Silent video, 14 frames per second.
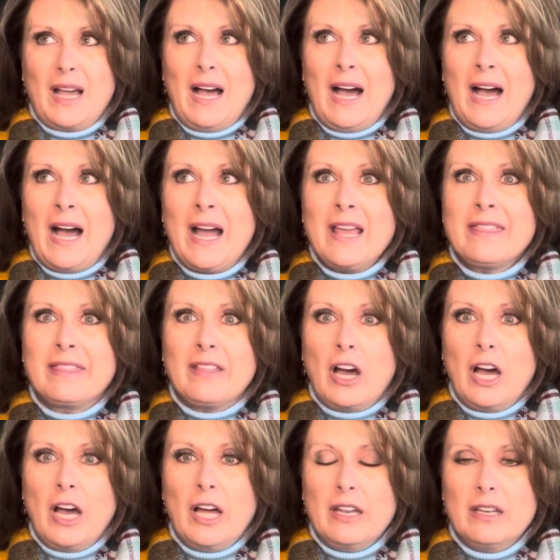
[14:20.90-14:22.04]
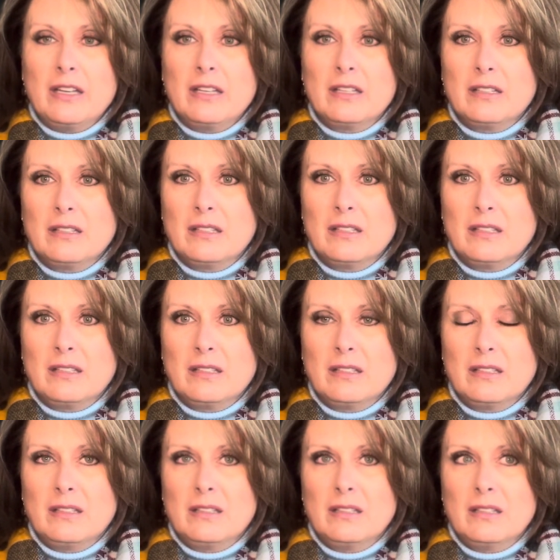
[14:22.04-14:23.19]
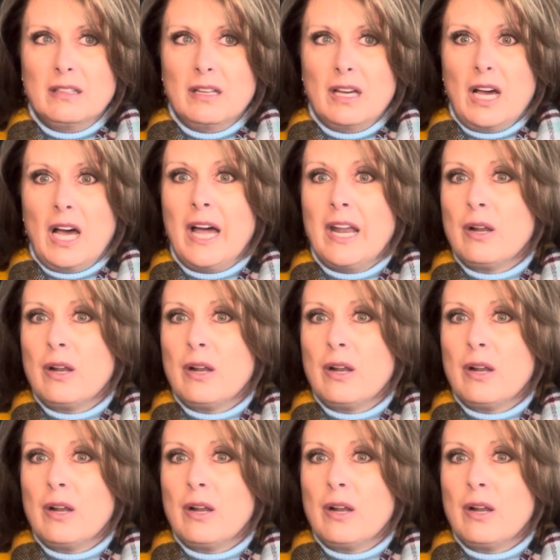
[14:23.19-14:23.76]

I thought, I